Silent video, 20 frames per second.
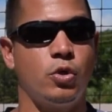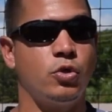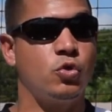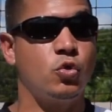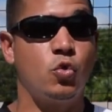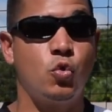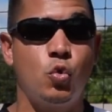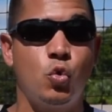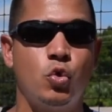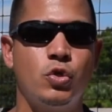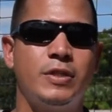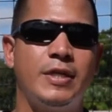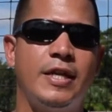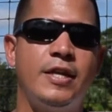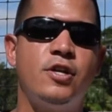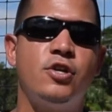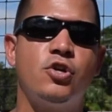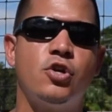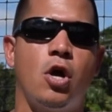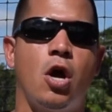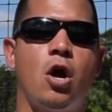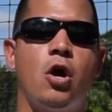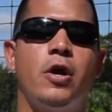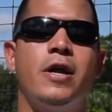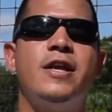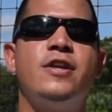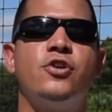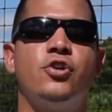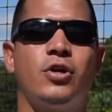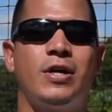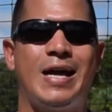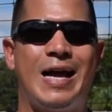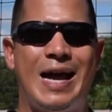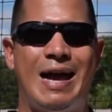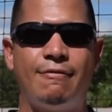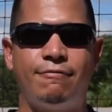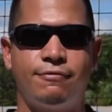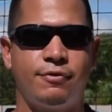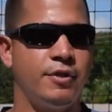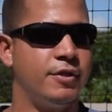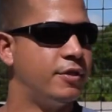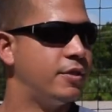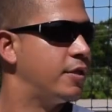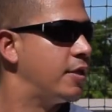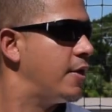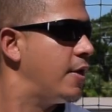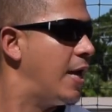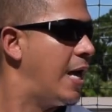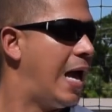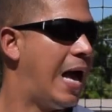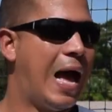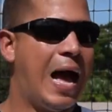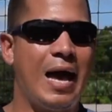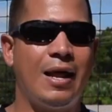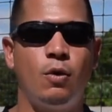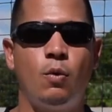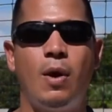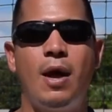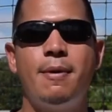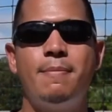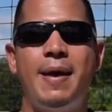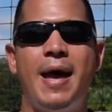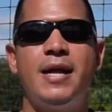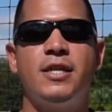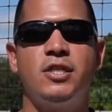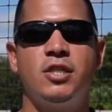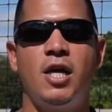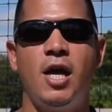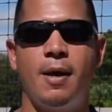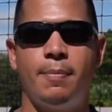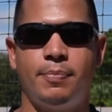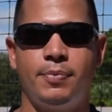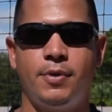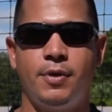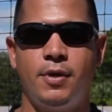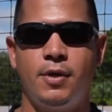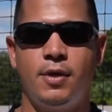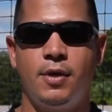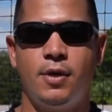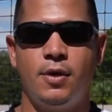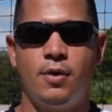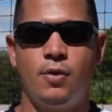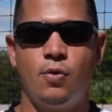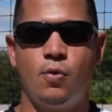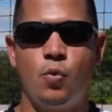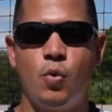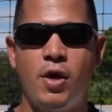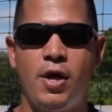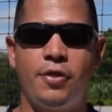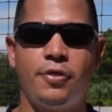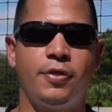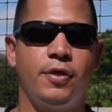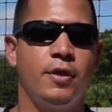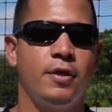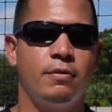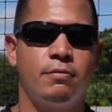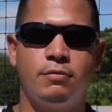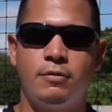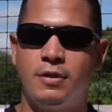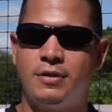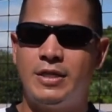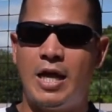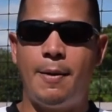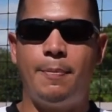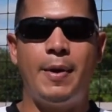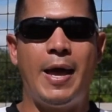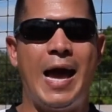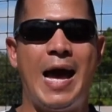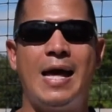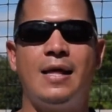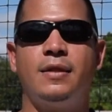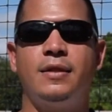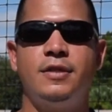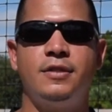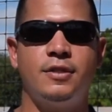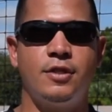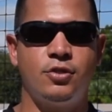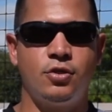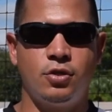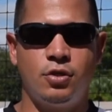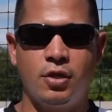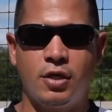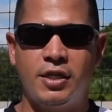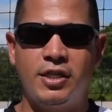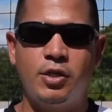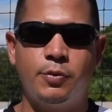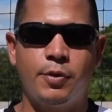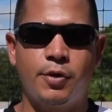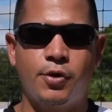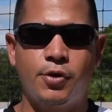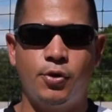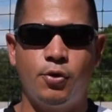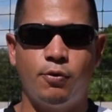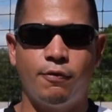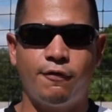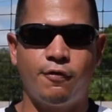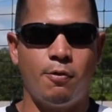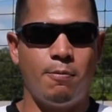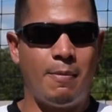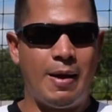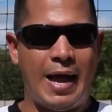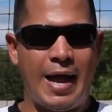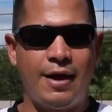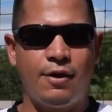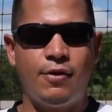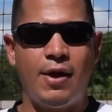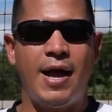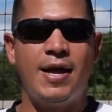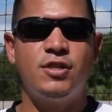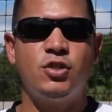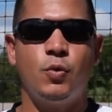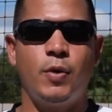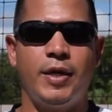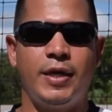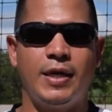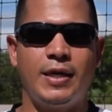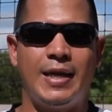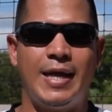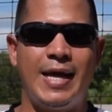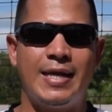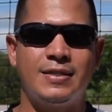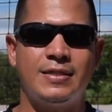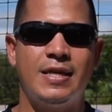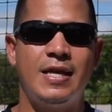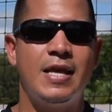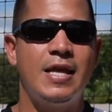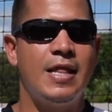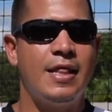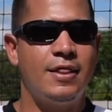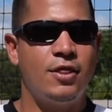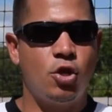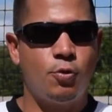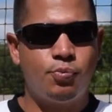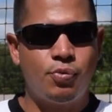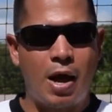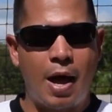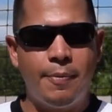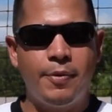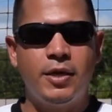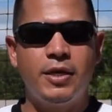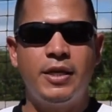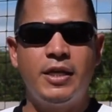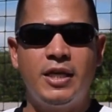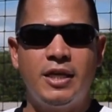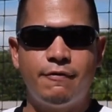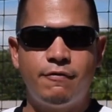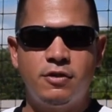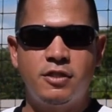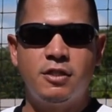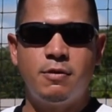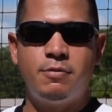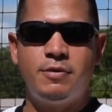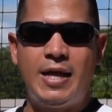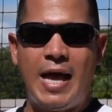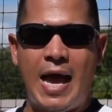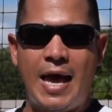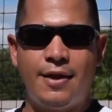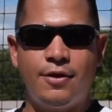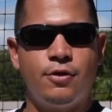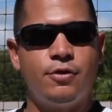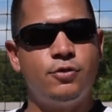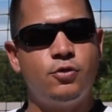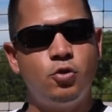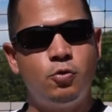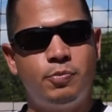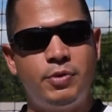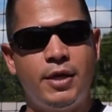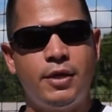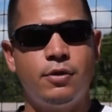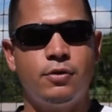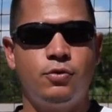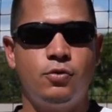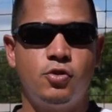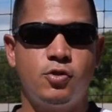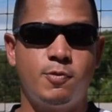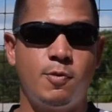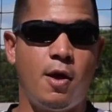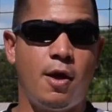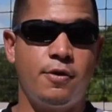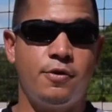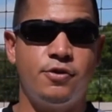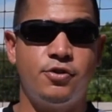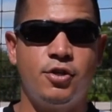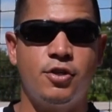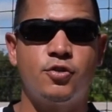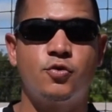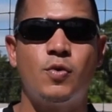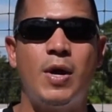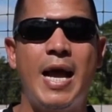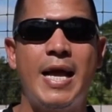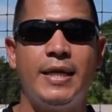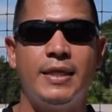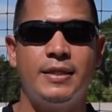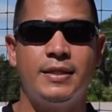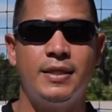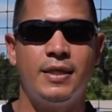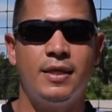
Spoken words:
or schools that are in your conference. How do I match up with the type of athletes that you're looking to recruit for my graduating class? They're probably going to give you some data. You're too big, you're too small, you're just right.